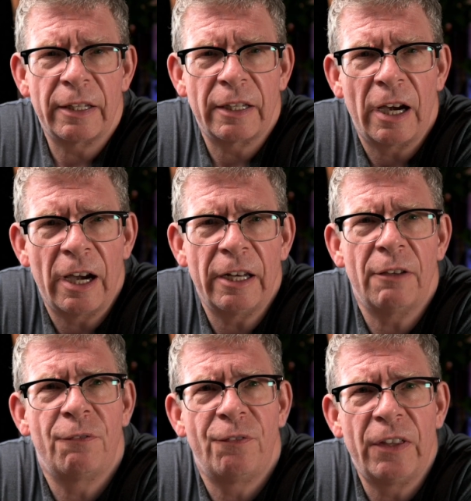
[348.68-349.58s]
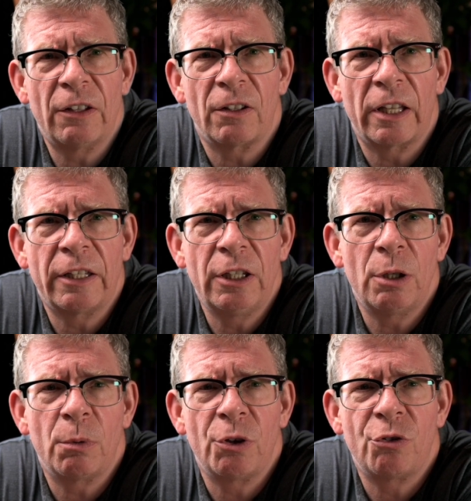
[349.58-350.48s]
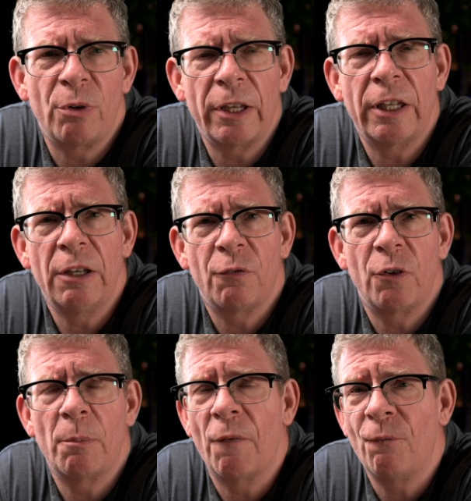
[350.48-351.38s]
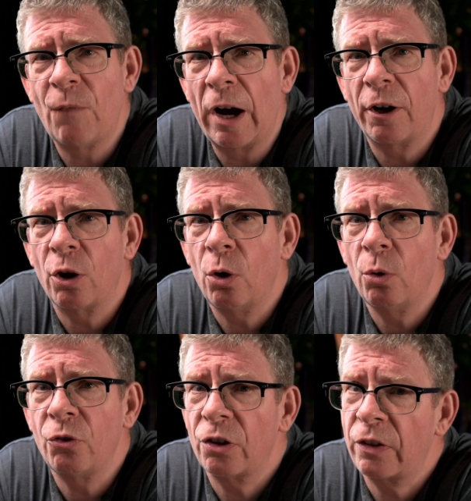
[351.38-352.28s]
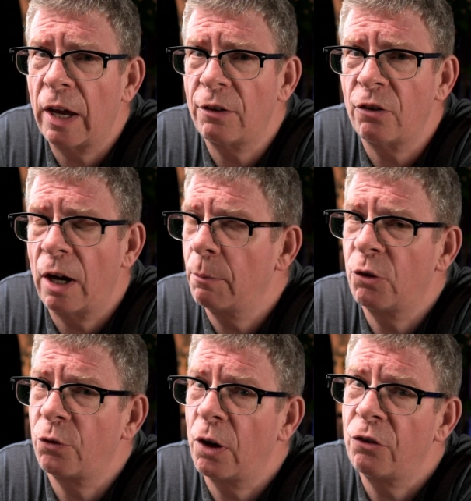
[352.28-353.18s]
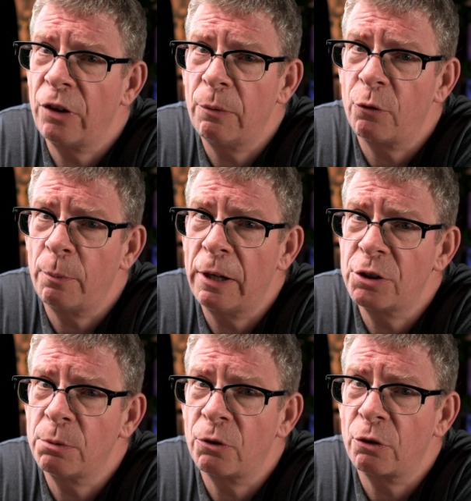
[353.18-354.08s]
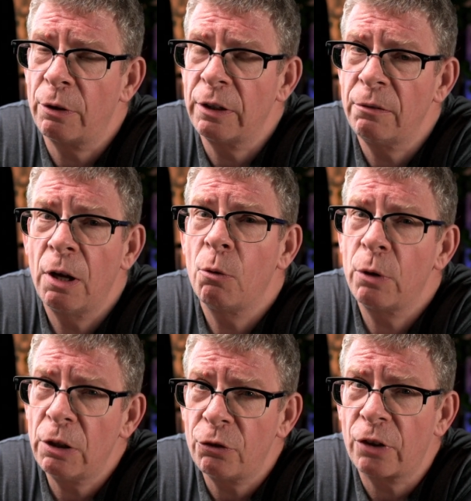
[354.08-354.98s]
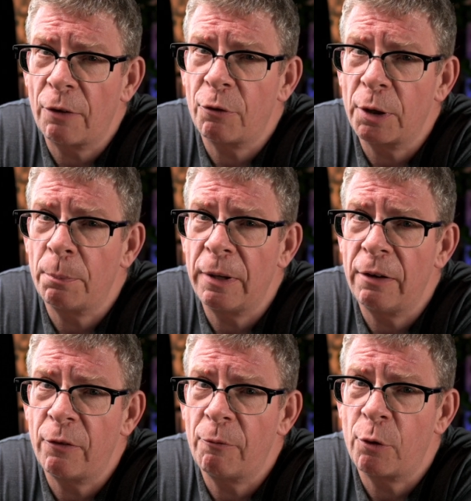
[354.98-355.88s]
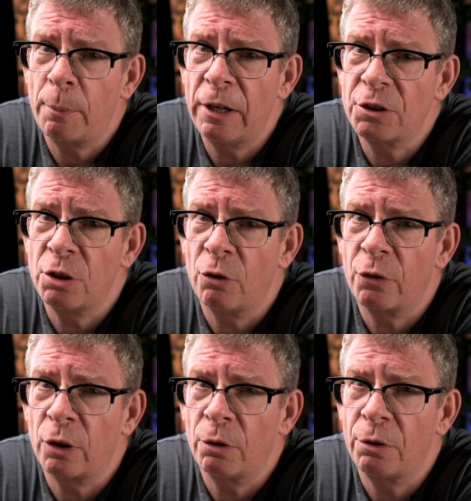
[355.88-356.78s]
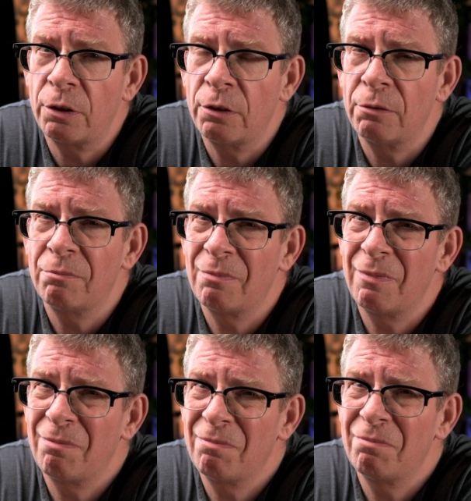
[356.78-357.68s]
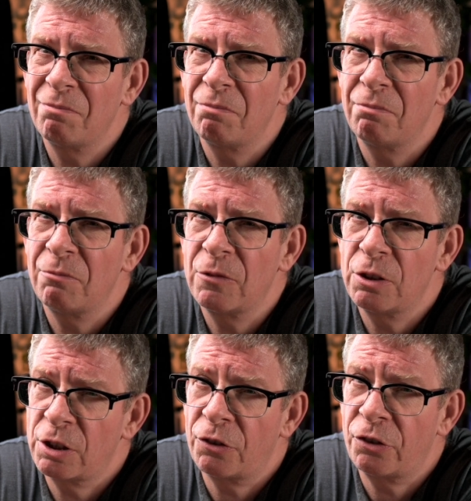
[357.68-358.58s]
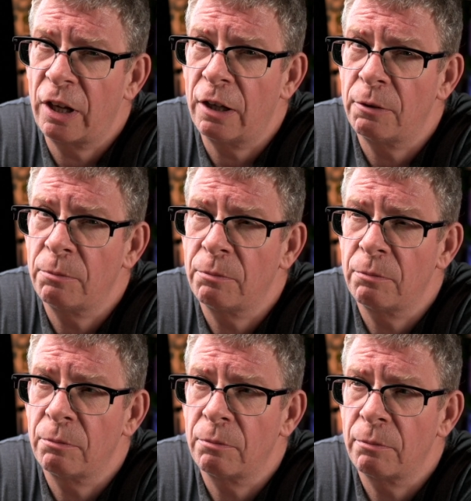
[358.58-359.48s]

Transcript: it kind of feel like you were drinking from a fire hose at that time as far as the information was going? Were you suffering a bit of information overload? Just saying. Even